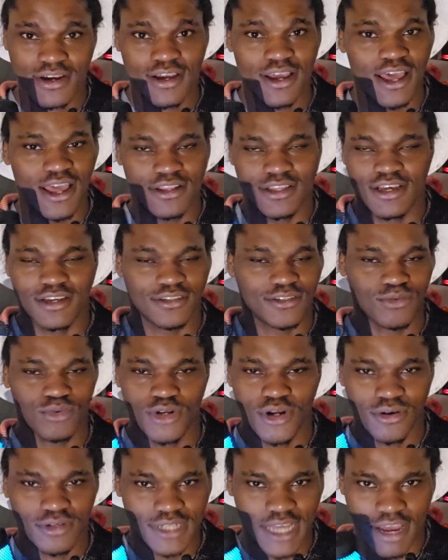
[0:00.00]
And yes, we
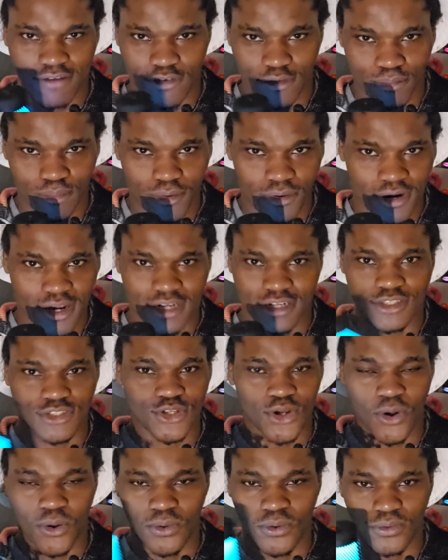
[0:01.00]
know Davenport and
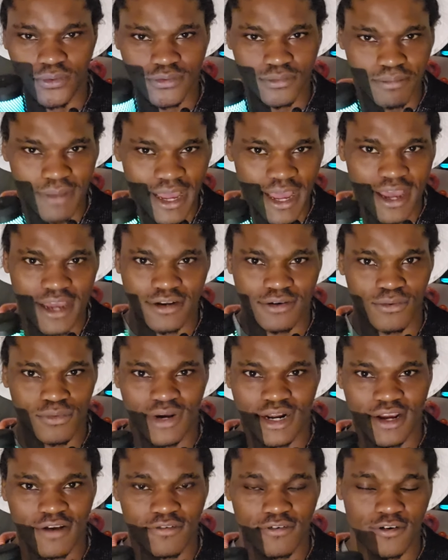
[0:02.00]
this old man or
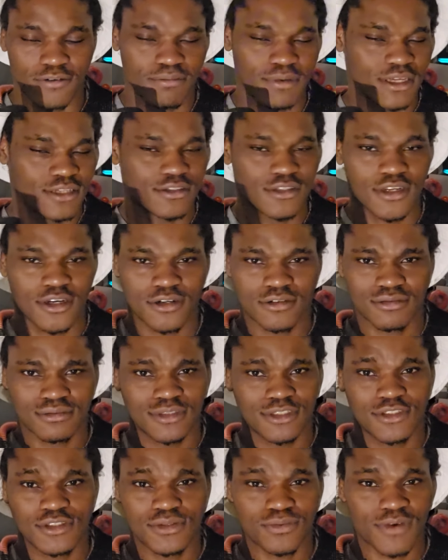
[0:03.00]
whatever, but you know,
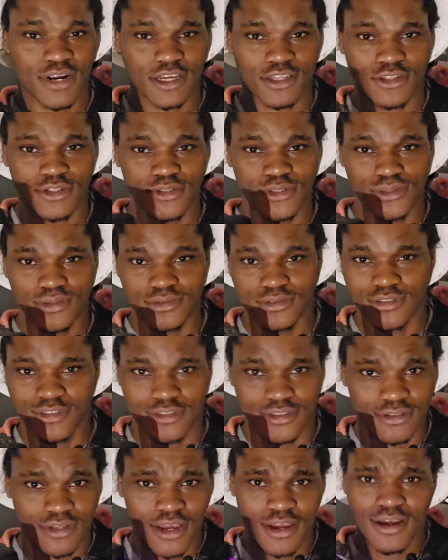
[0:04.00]
he's just a regular dude.
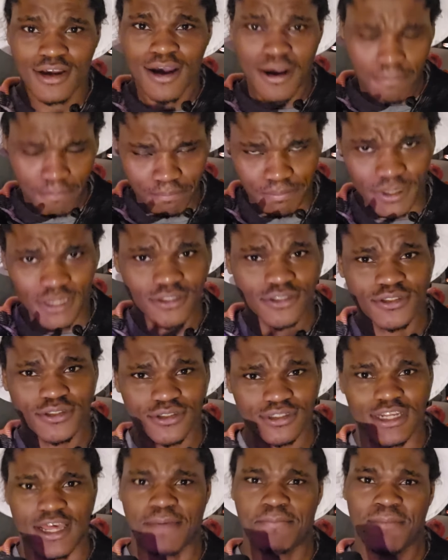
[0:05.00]
He's a
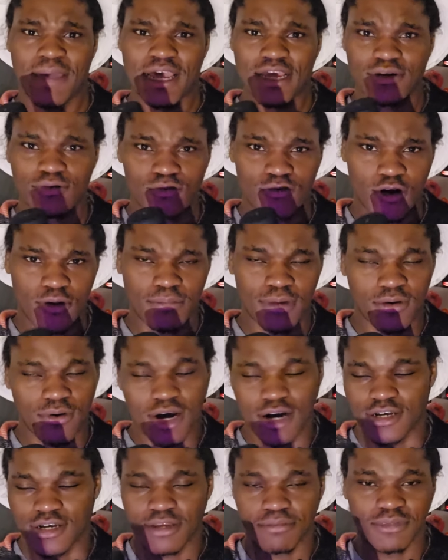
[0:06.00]
billionaire that made him
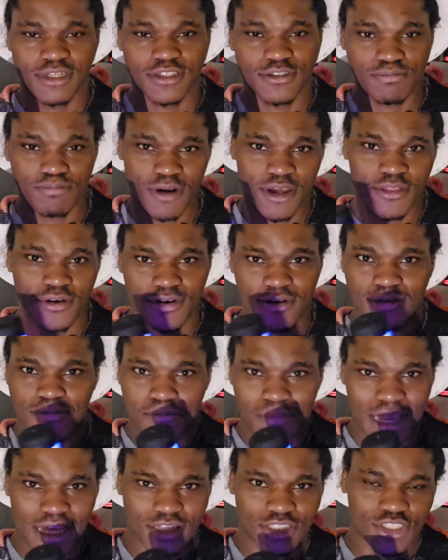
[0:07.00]
and his brother
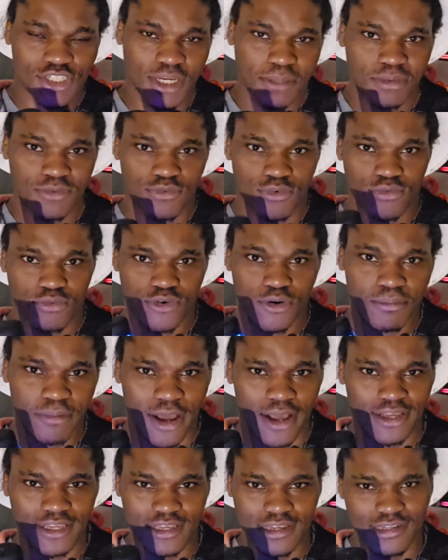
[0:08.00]
made chips for
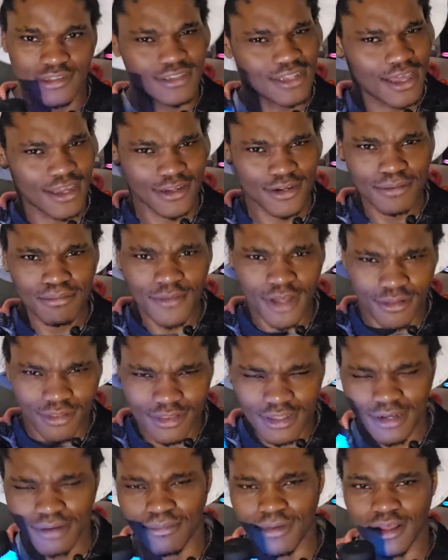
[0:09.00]
robot kids. Like, come on,
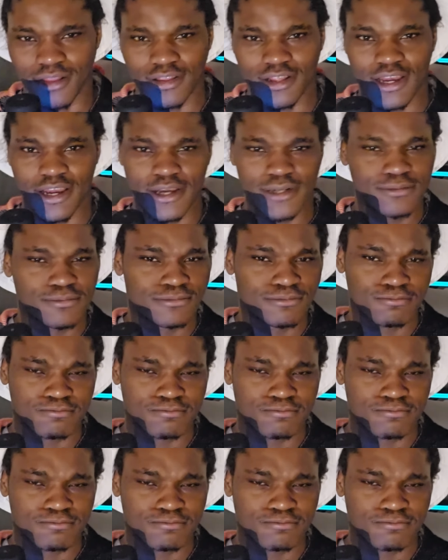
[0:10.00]
think about that.